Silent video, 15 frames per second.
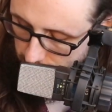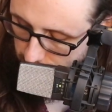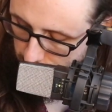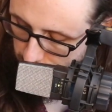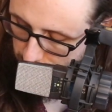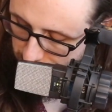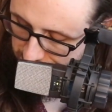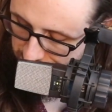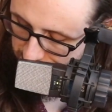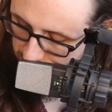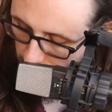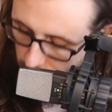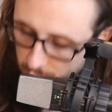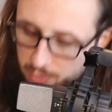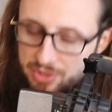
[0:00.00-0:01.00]
you
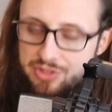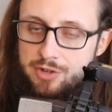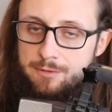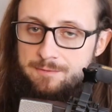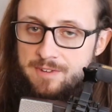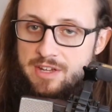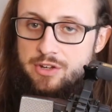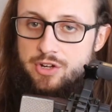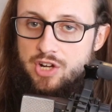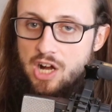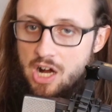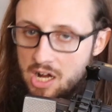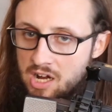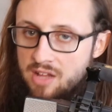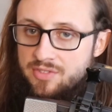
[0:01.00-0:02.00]
start with your finger
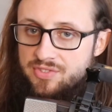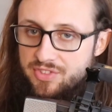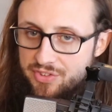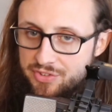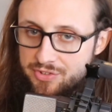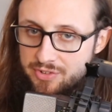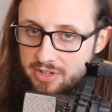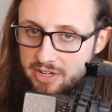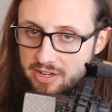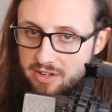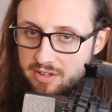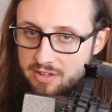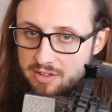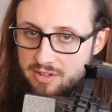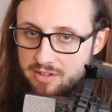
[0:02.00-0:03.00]
on the string,
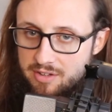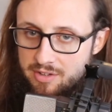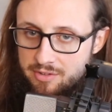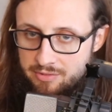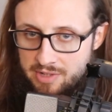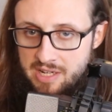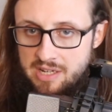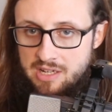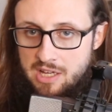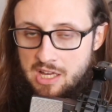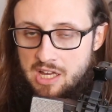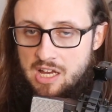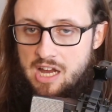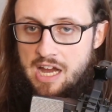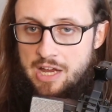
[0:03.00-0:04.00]
right?
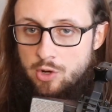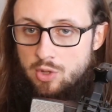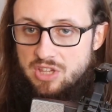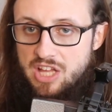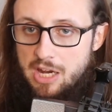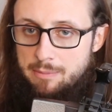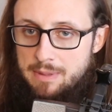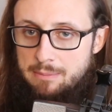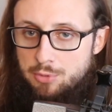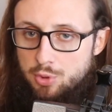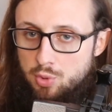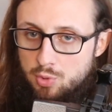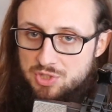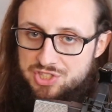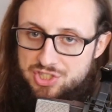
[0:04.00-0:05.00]
I know a lot of people
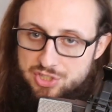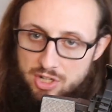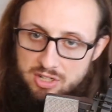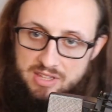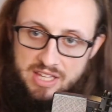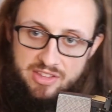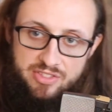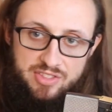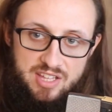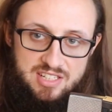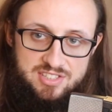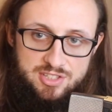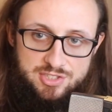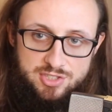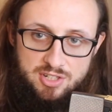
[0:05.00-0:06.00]
who will start like
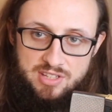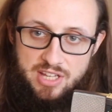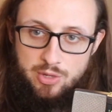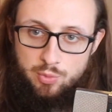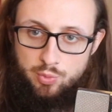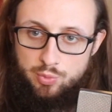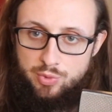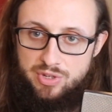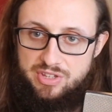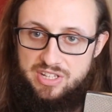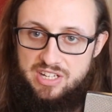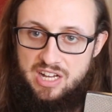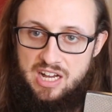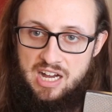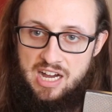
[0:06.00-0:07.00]
this. They'll start like
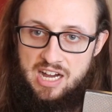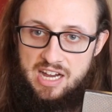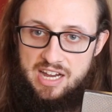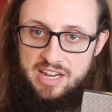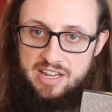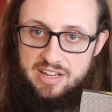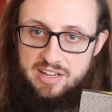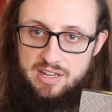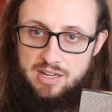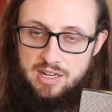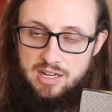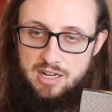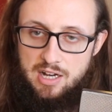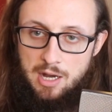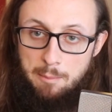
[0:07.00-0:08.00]
really high
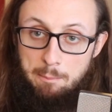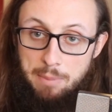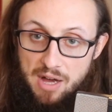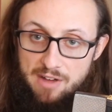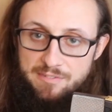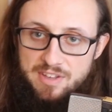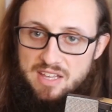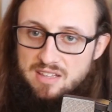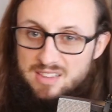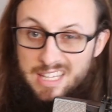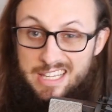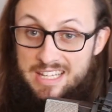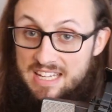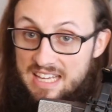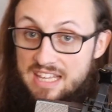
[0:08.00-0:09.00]
above it,
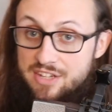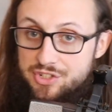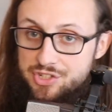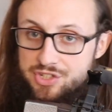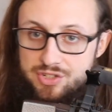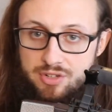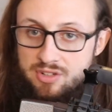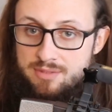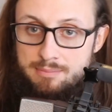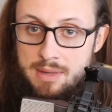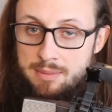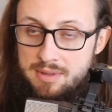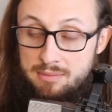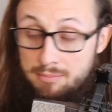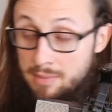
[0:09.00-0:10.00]
like an inch, or
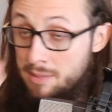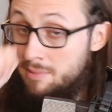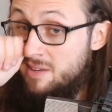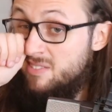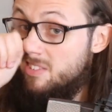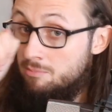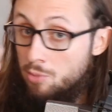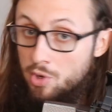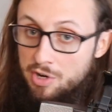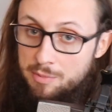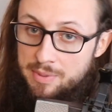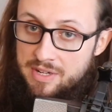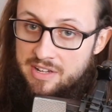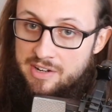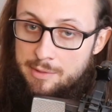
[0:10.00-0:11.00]
maybe even more,
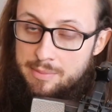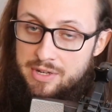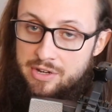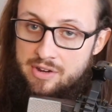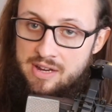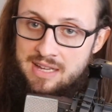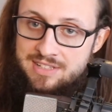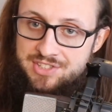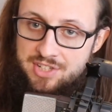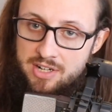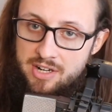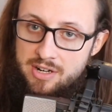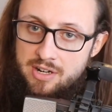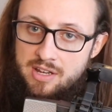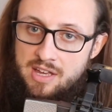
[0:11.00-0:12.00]
depending on how big your hands
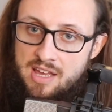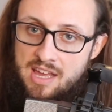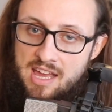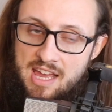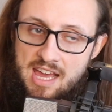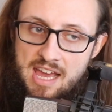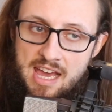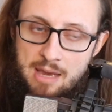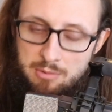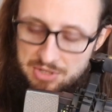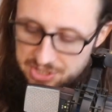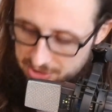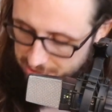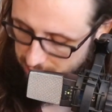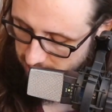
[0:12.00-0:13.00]
are. And
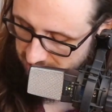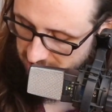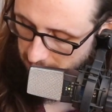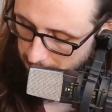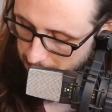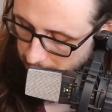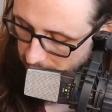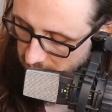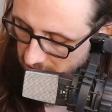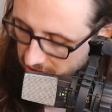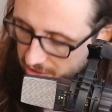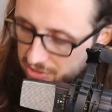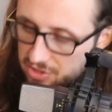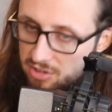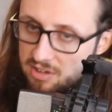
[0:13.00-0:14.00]
what they'll do is they'll
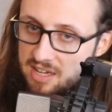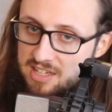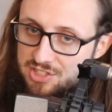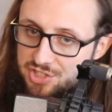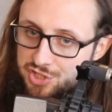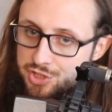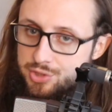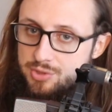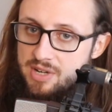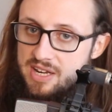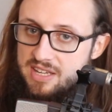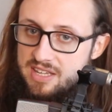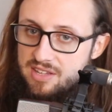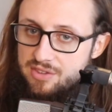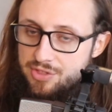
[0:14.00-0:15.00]
kind of
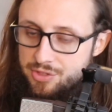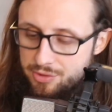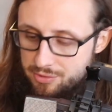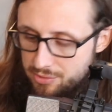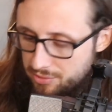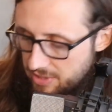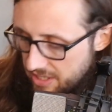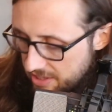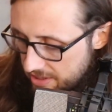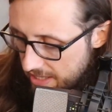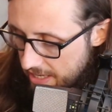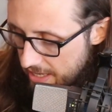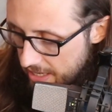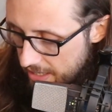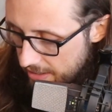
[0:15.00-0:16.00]
strike it through like
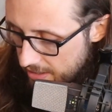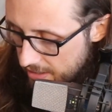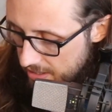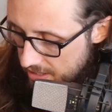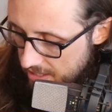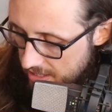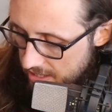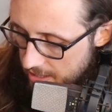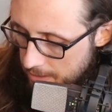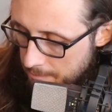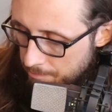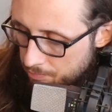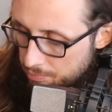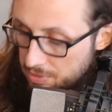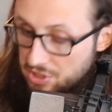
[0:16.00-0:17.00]
that.
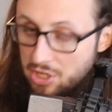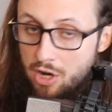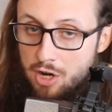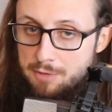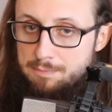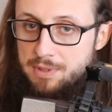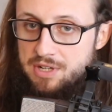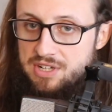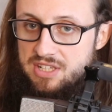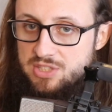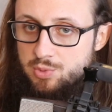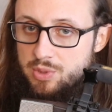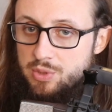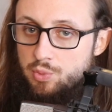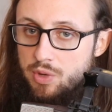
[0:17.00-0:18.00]
But the hard part
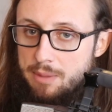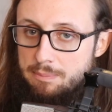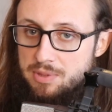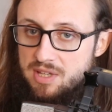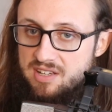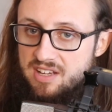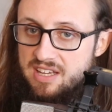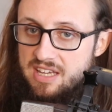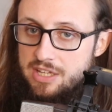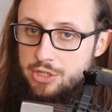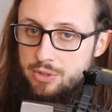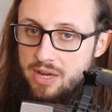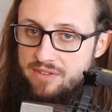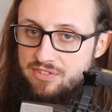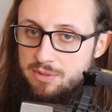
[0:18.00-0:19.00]
is when you want to pluck again,
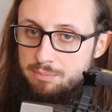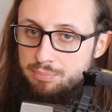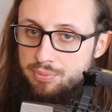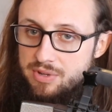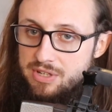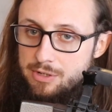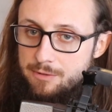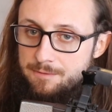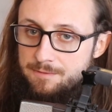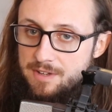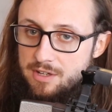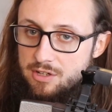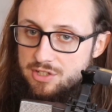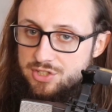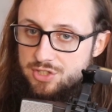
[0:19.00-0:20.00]
you have to bring your
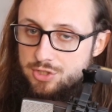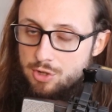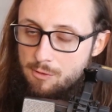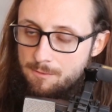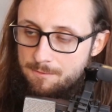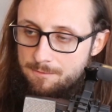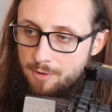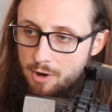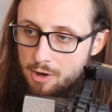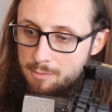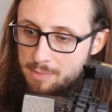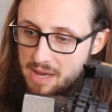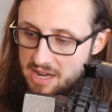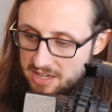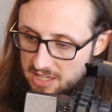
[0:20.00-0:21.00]
finger so far
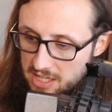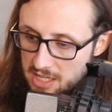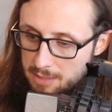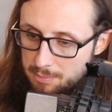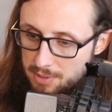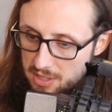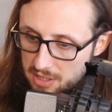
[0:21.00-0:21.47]
back up,